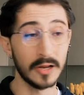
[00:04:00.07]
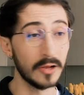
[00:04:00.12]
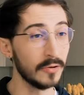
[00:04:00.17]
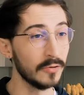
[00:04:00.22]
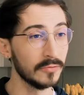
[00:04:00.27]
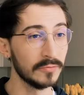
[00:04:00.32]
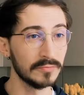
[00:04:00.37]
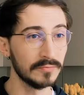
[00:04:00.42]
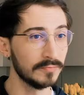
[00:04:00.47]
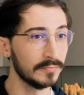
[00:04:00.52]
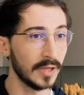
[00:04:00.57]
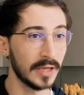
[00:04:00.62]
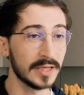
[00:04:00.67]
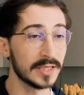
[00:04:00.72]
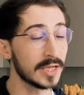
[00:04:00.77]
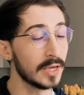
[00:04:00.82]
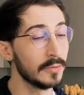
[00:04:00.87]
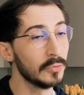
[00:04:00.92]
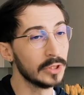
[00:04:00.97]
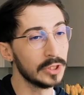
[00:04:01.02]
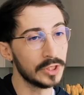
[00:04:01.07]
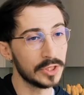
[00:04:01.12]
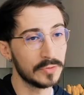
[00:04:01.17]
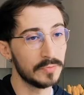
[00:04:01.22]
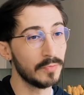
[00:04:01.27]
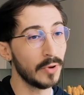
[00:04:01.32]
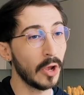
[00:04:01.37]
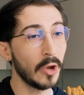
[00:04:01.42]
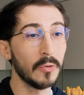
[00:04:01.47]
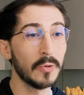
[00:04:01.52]
know, like someone
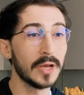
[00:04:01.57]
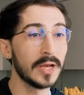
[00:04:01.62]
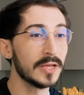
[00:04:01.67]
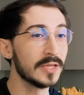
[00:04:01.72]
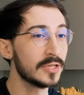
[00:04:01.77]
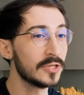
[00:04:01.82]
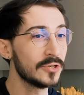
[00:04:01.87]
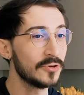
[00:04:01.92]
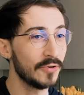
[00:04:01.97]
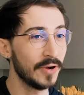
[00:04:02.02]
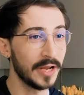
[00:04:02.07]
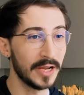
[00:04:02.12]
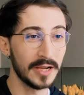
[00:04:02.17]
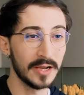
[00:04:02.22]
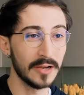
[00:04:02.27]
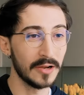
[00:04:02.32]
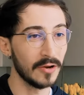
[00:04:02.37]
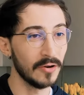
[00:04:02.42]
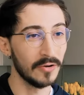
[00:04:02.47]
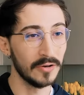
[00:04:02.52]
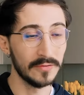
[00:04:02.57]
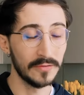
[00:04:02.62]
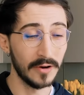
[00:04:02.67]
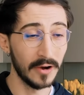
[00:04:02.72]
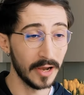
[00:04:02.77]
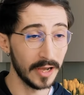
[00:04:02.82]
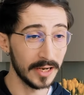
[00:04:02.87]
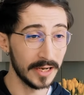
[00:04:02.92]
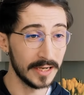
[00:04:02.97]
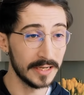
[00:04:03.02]
just bowing a string on a
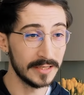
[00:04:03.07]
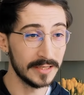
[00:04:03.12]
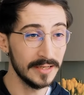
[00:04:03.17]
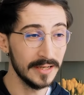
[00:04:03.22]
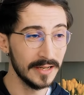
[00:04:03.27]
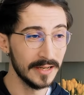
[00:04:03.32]
violin,